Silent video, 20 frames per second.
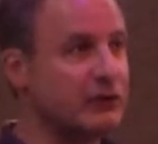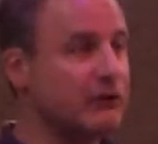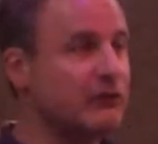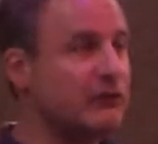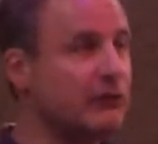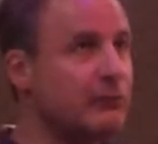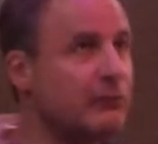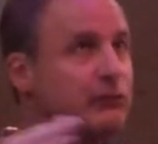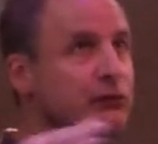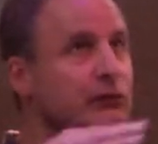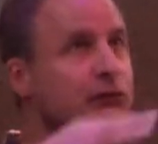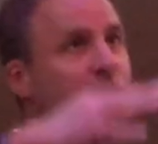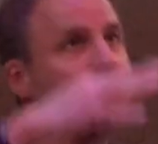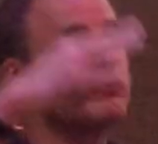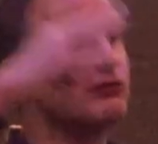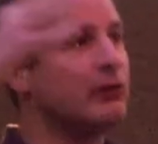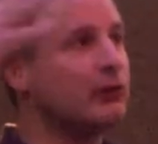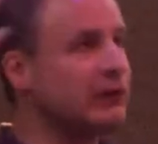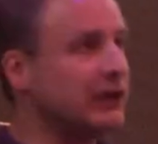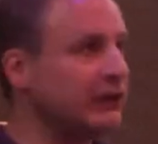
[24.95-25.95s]
You have a
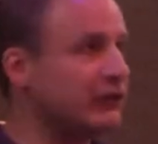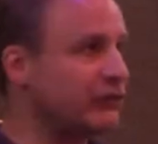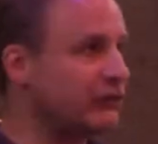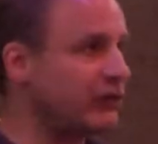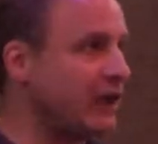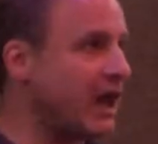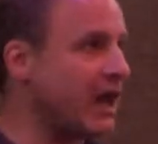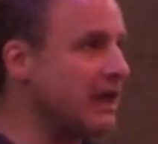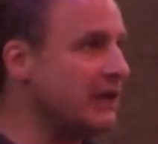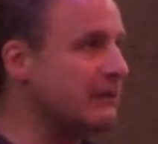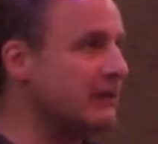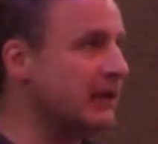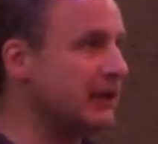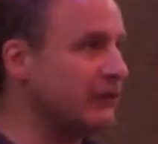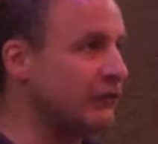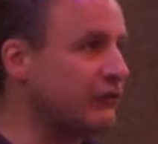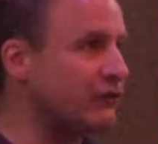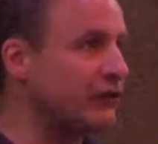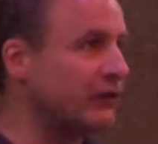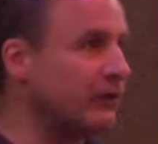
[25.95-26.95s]
beautiful night sky in
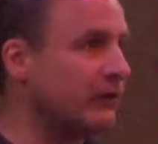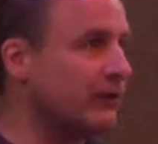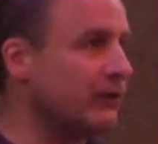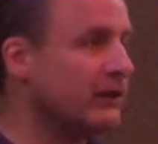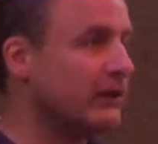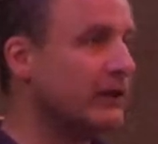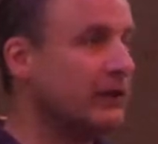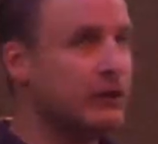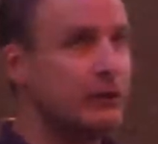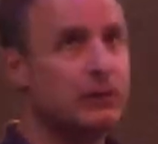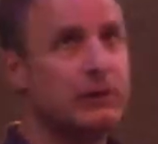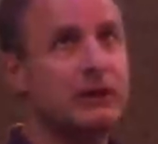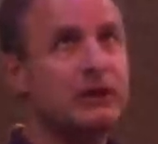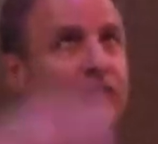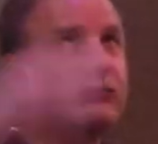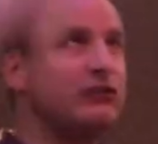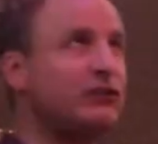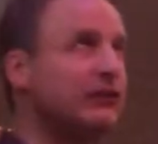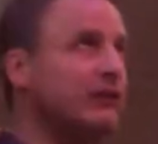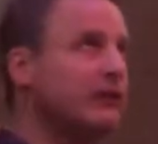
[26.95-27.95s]
Maine still, where
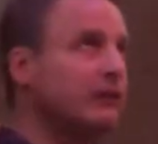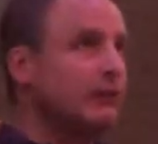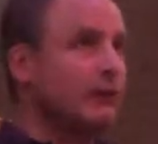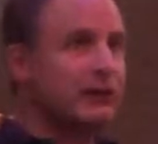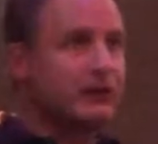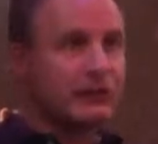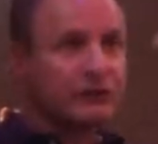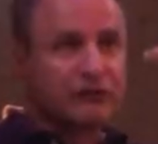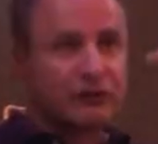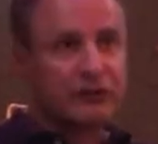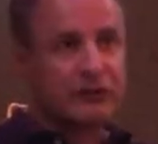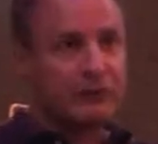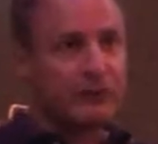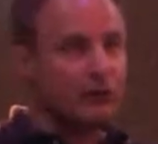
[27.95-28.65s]
you see the wonders of the